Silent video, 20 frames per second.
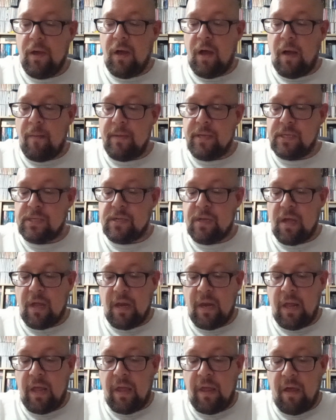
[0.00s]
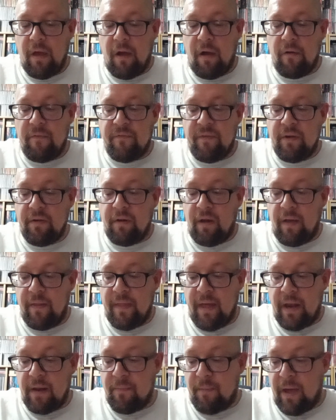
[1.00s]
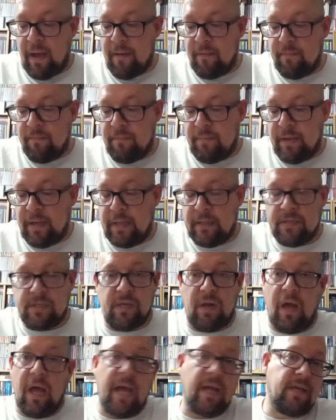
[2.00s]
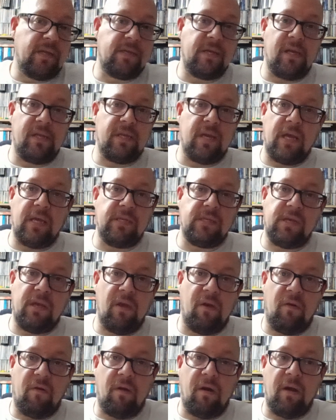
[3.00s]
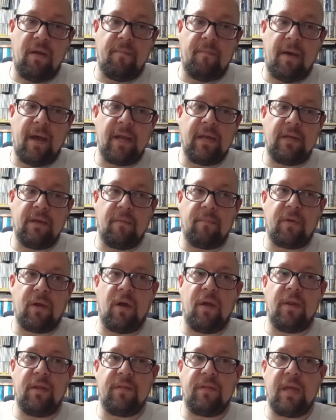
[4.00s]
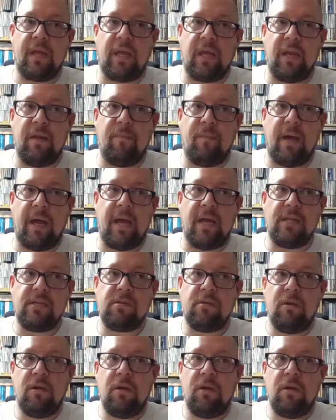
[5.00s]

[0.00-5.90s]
I mean, certainly I feel like that about bands like AC/DC or Iron Maiden. I'm kind of thinking in my head,